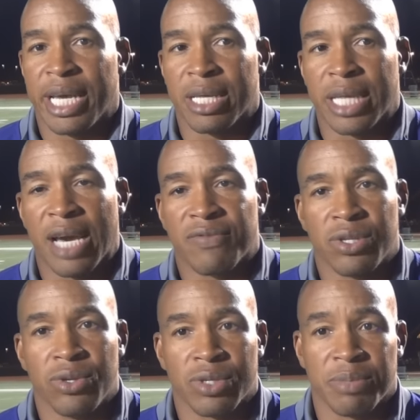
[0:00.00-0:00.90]
They they have
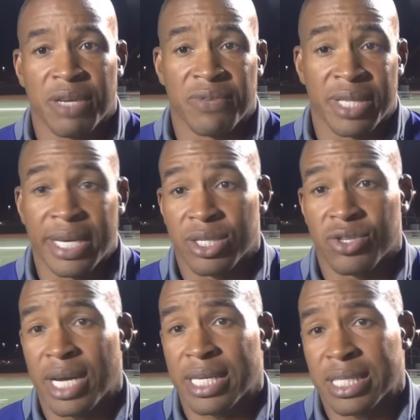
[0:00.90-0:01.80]
to do some different things to
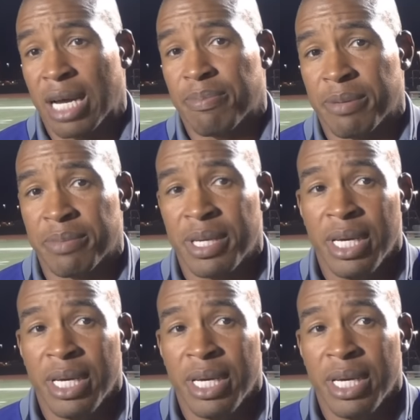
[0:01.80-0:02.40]
try to stop him.